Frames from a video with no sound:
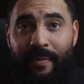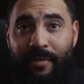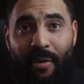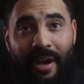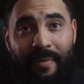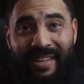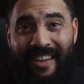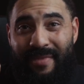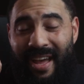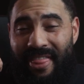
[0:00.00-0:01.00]
go ahead and give
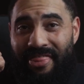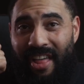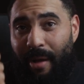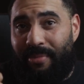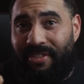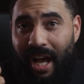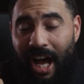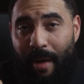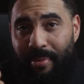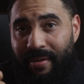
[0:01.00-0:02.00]
me a thumbs
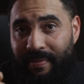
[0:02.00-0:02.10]
up.